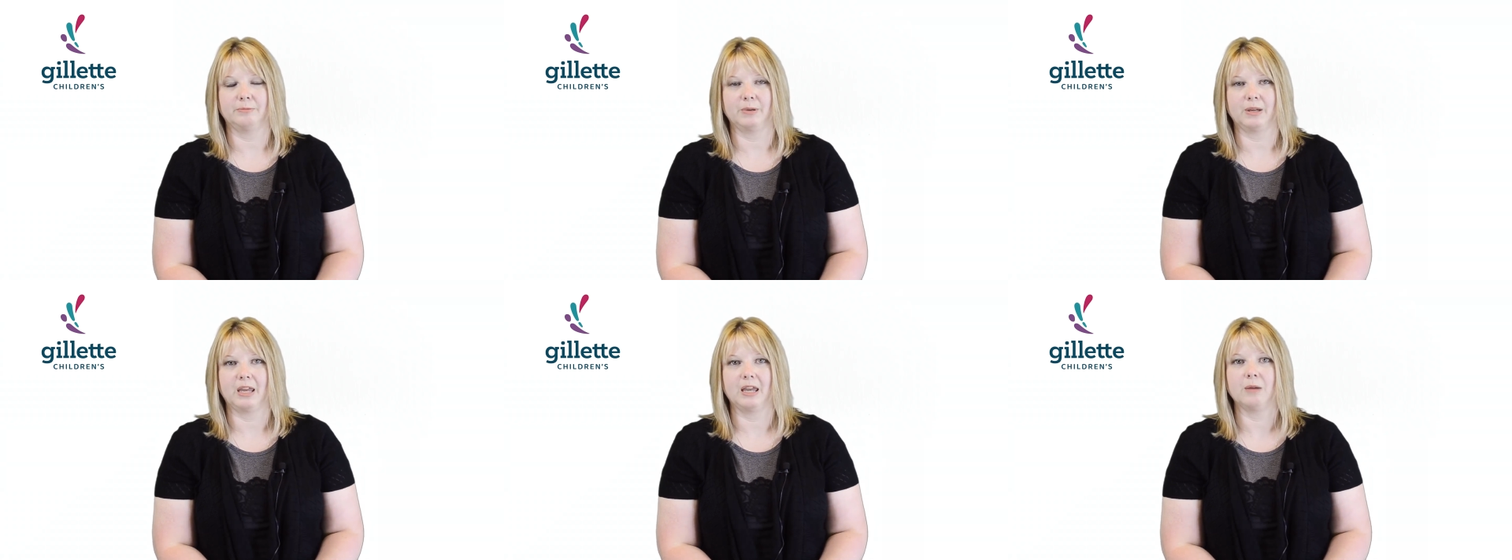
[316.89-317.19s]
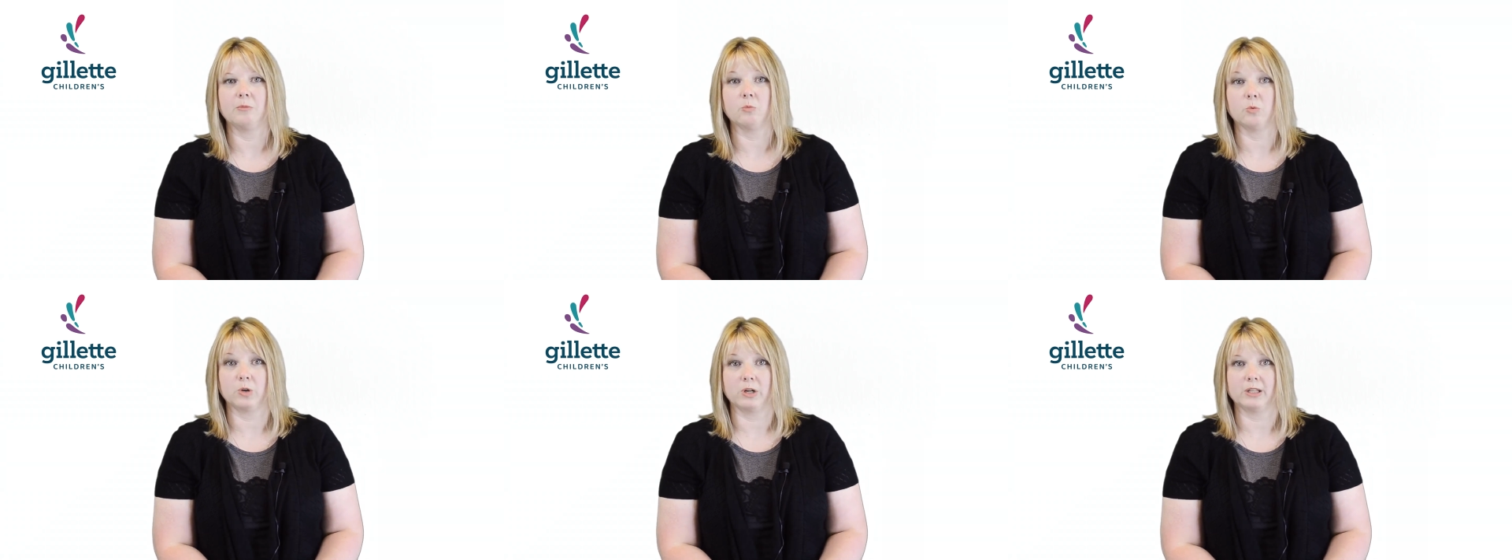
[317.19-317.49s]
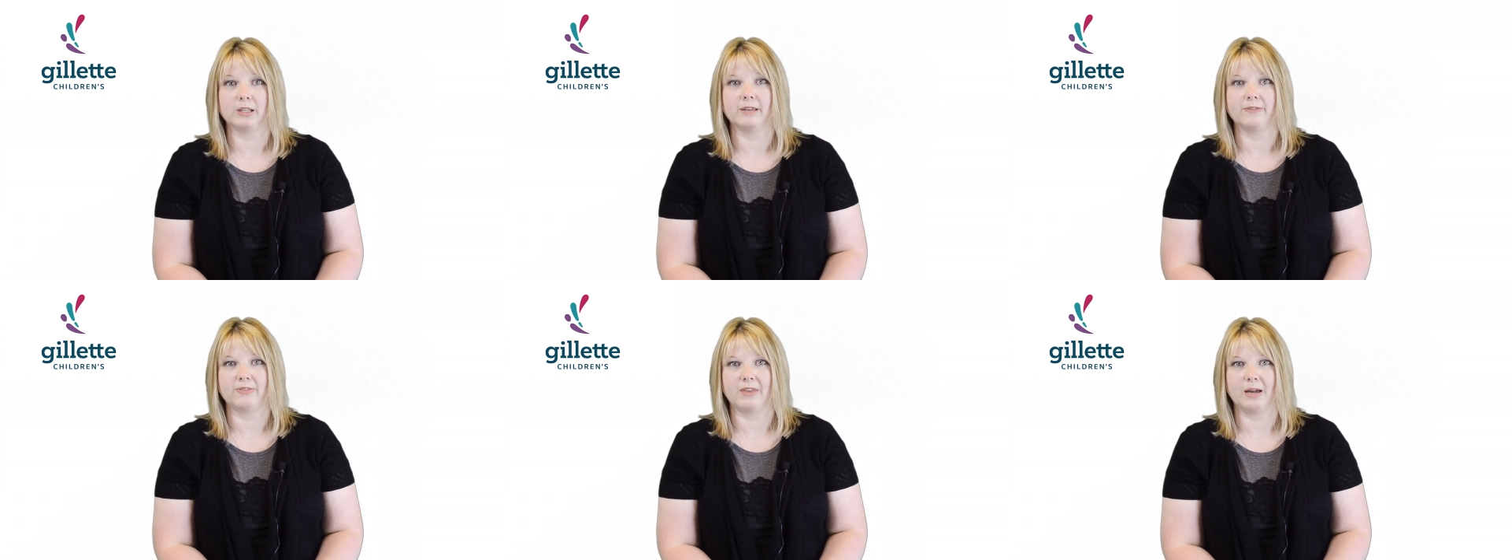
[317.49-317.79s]
became
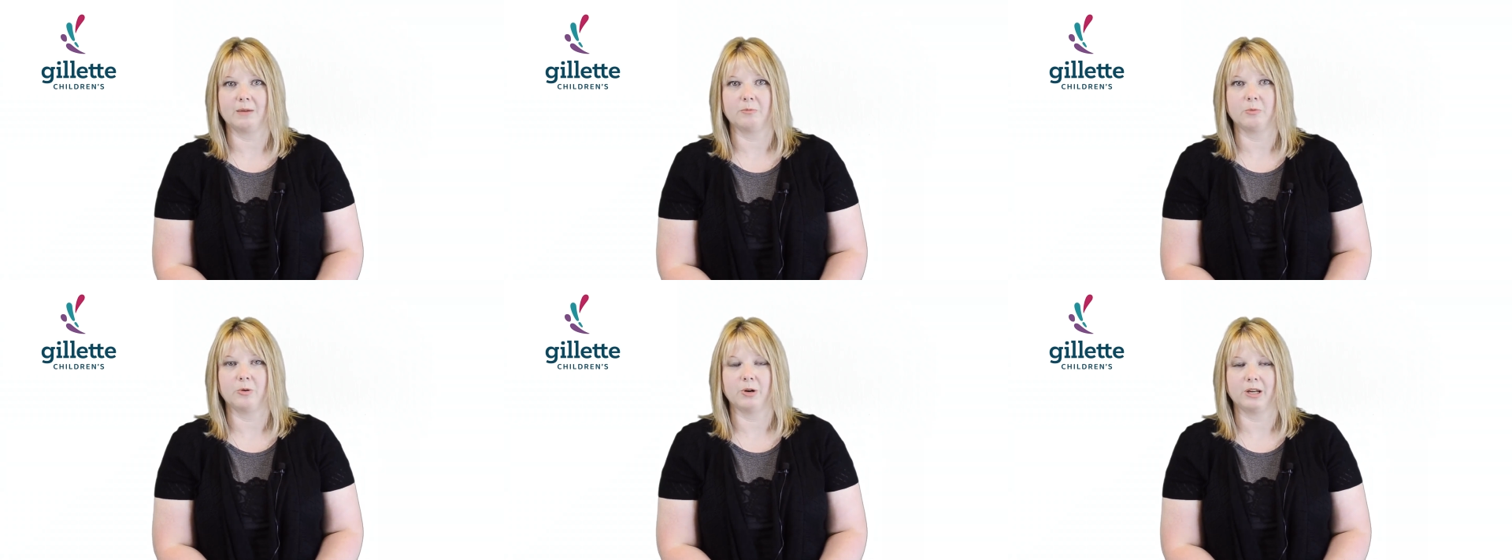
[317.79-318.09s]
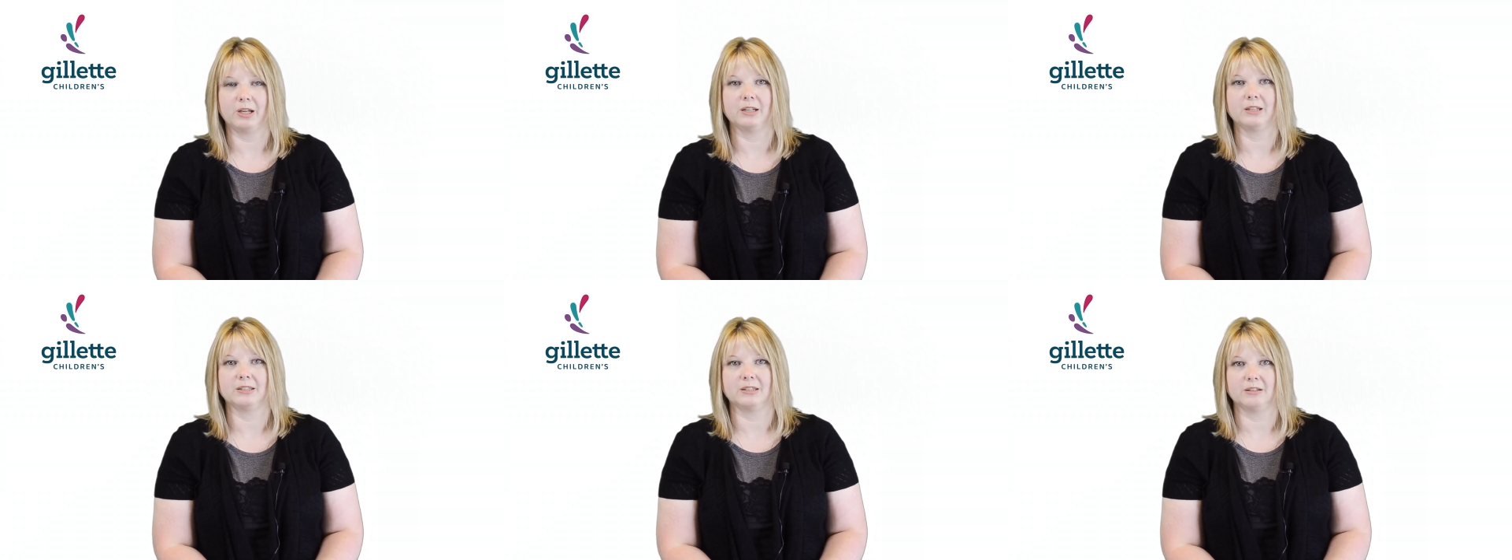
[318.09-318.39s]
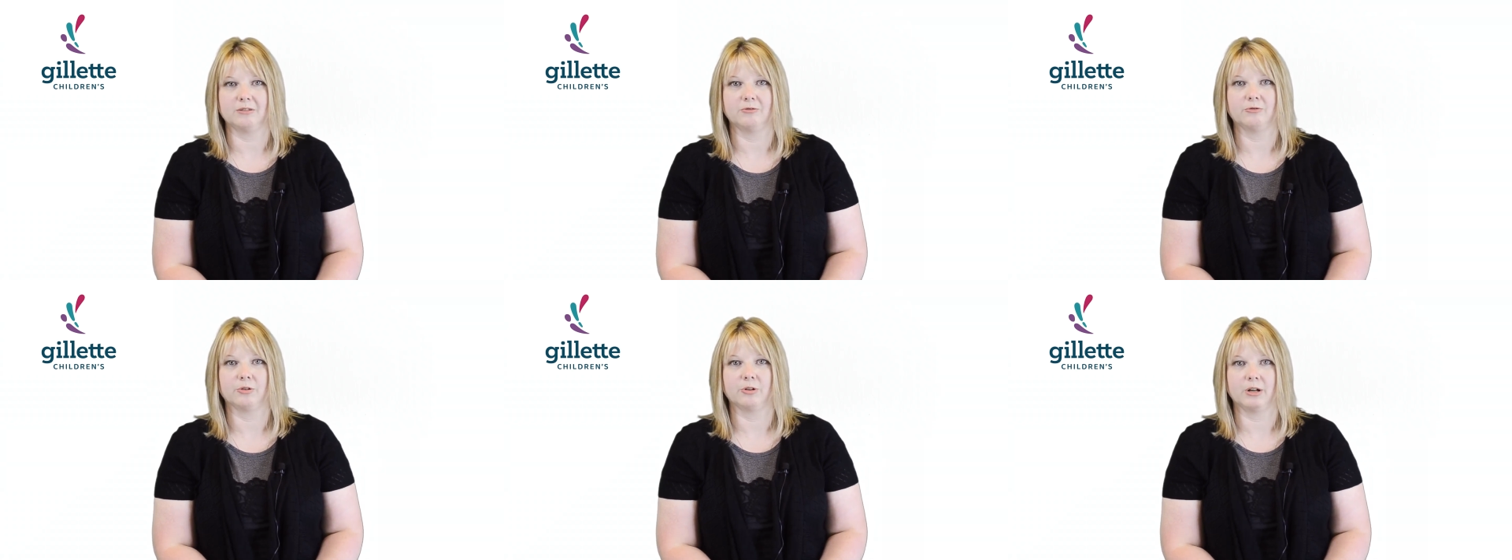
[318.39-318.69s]
real at that point. It
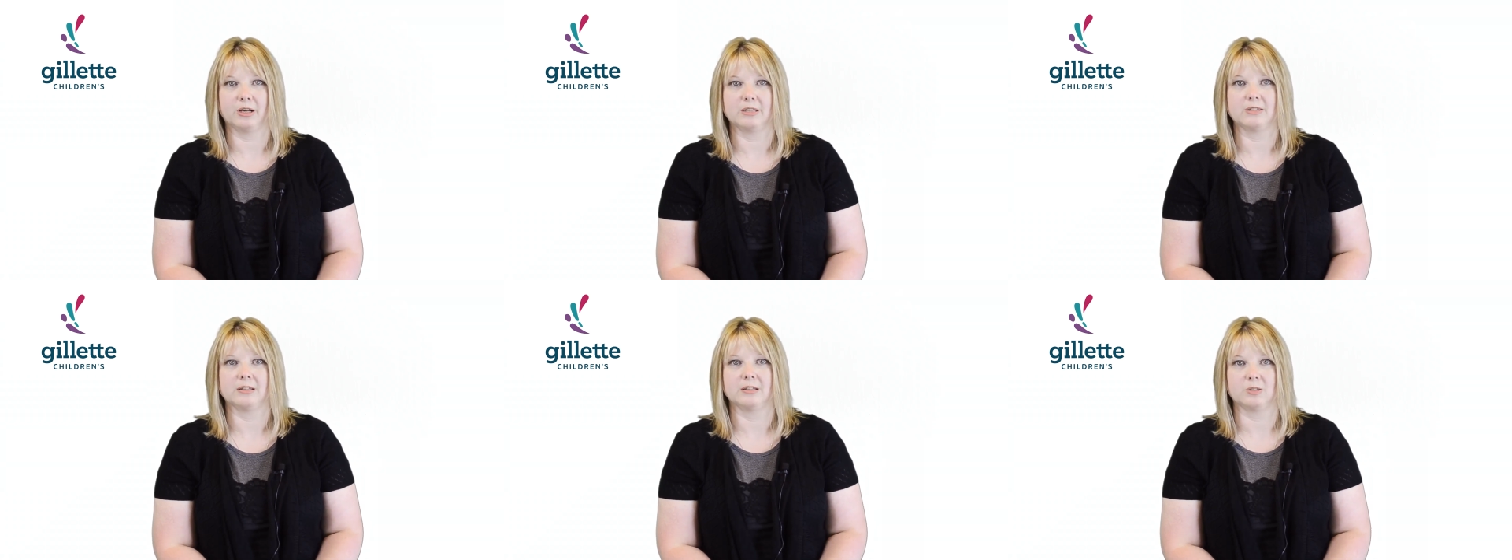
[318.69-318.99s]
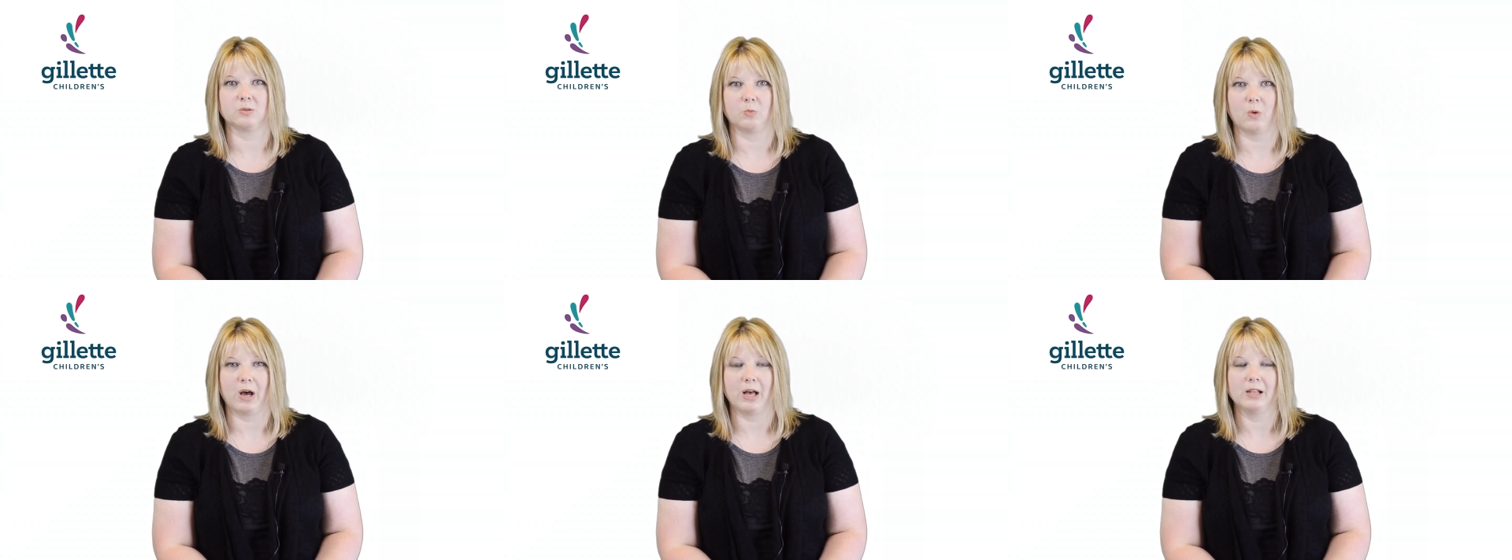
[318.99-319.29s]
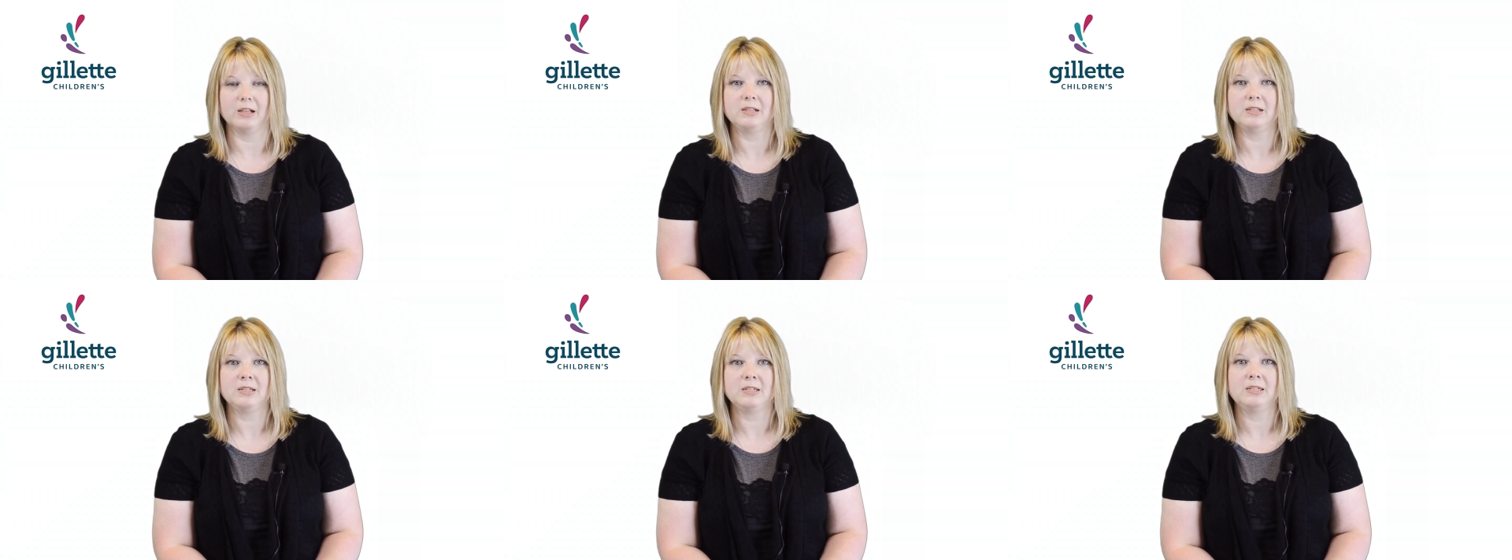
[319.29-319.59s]
did for us as
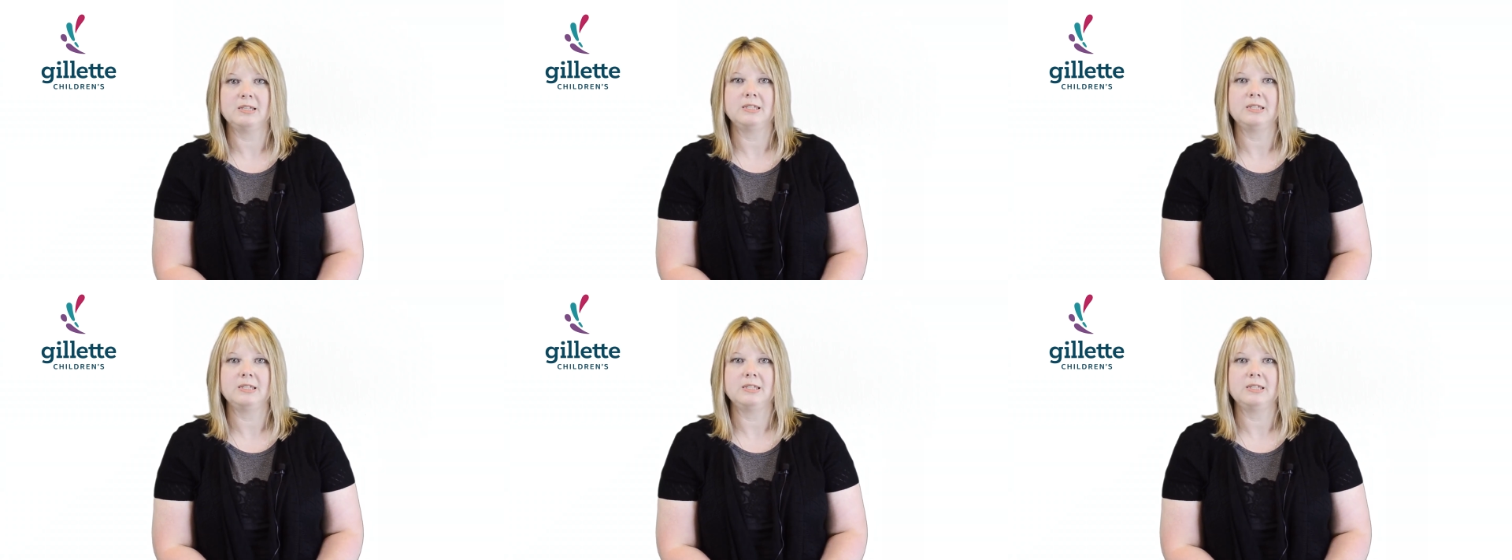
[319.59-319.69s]
well.